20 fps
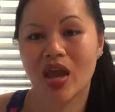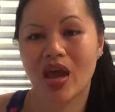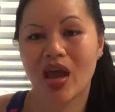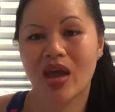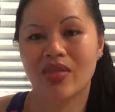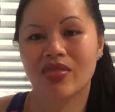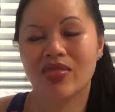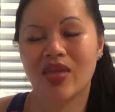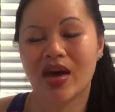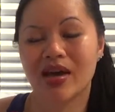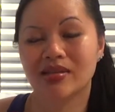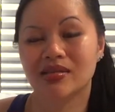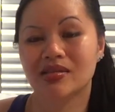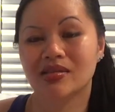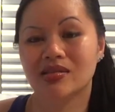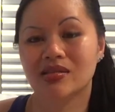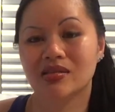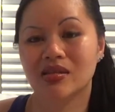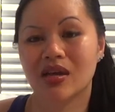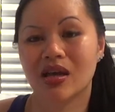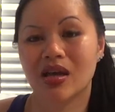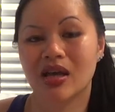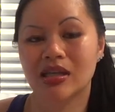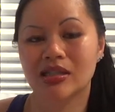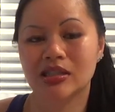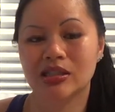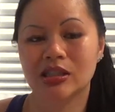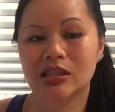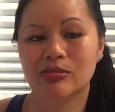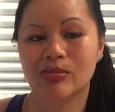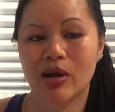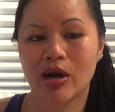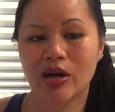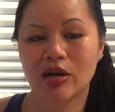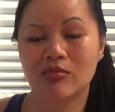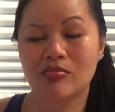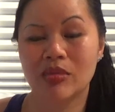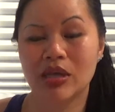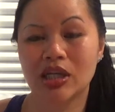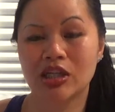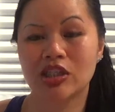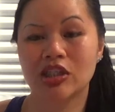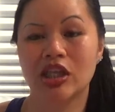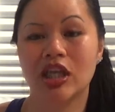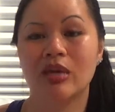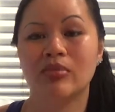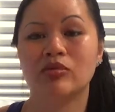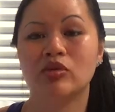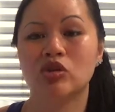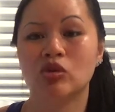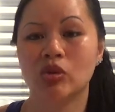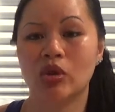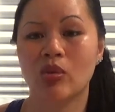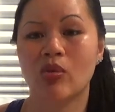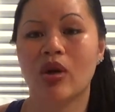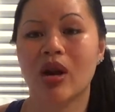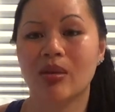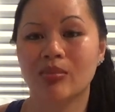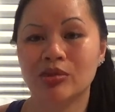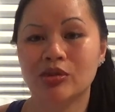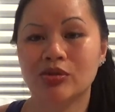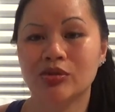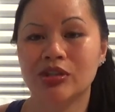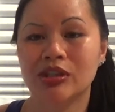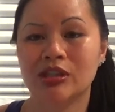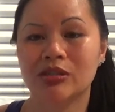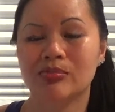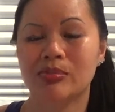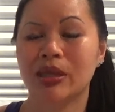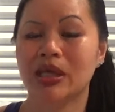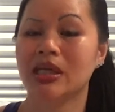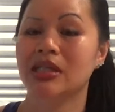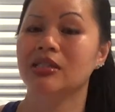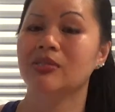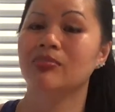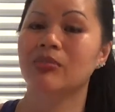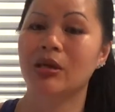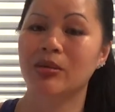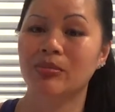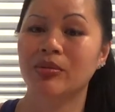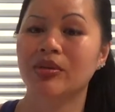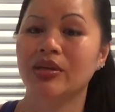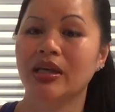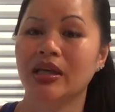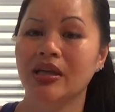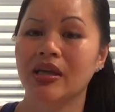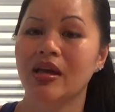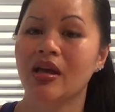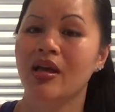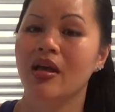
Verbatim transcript: And that has inspired me to keep doing what I'm doing is because of people like